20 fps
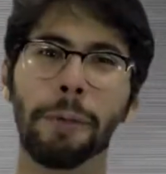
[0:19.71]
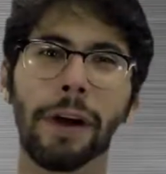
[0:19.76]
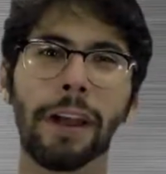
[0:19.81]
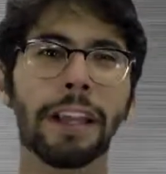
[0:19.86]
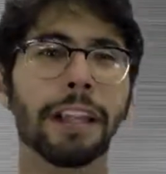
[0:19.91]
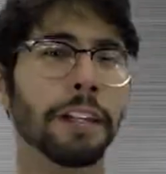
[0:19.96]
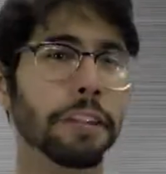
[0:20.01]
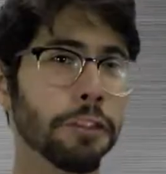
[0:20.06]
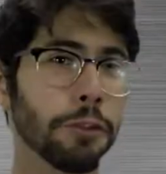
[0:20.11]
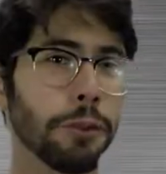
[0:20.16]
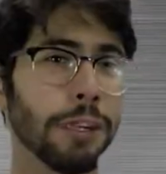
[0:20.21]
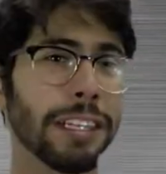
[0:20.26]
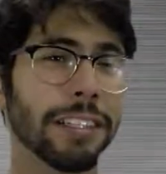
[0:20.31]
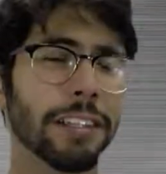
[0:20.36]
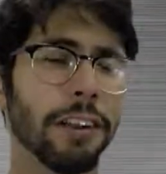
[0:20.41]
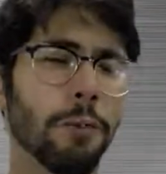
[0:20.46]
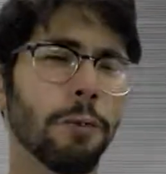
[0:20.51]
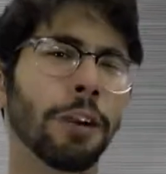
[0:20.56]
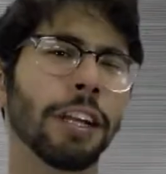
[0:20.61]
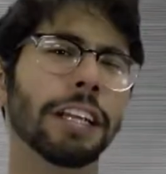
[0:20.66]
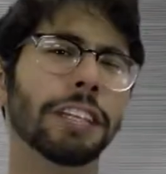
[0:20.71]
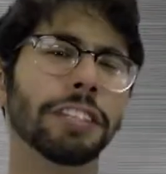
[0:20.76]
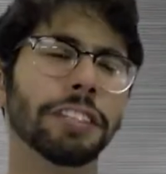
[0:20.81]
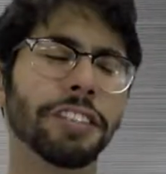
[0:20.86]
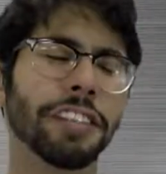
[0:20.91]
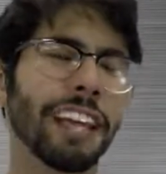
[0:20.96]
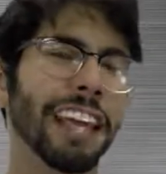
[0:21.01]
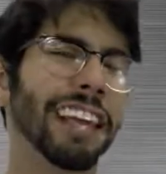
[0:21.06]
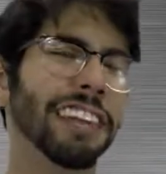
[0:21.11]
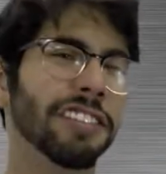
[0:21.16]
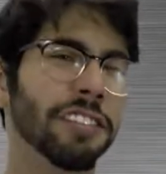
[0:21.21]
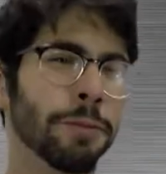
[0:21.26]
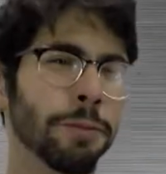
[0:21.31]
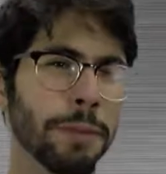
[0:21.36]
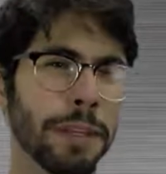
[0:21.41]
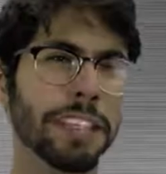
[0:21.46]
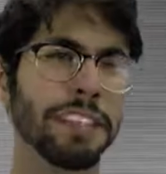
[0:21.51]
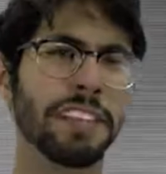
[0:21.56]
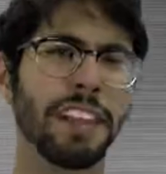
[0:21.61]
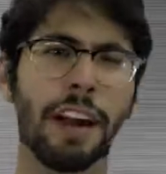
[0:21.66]
but here's a quick summary just in case you
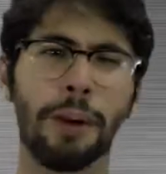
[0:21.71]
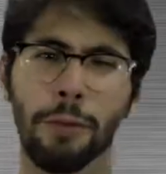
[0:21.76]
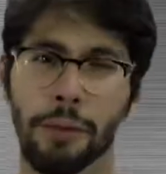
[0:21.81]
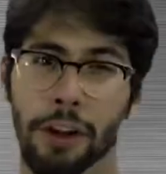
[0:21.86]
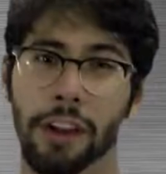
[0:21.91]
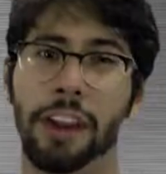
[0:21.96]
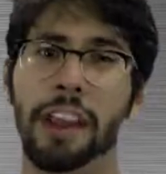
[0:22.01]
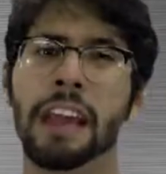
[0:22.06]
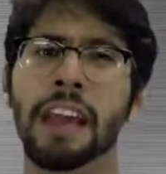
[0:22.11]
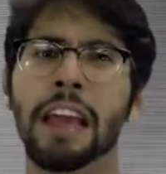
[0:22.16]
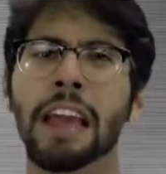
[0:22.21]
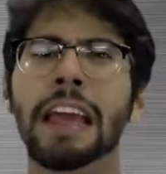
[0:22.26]
missed that one.